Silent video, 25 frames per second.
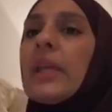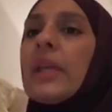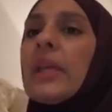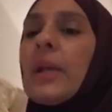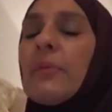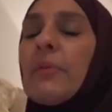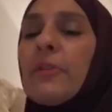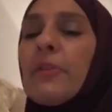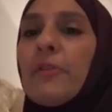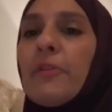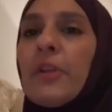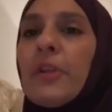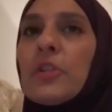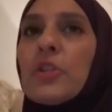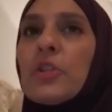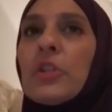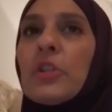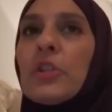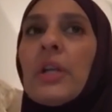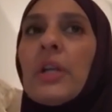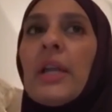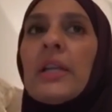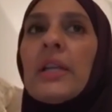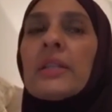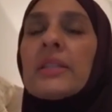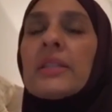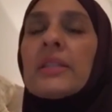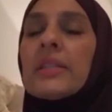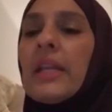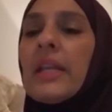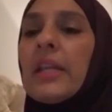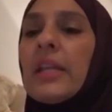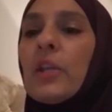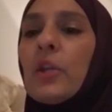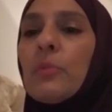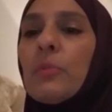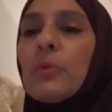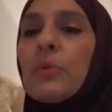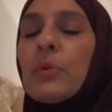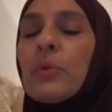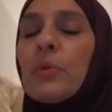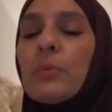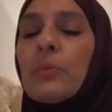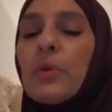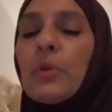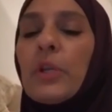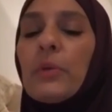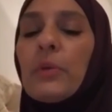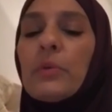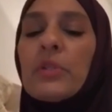Fajr and getting your morning
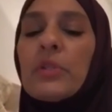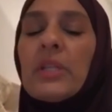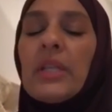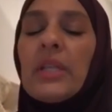routine.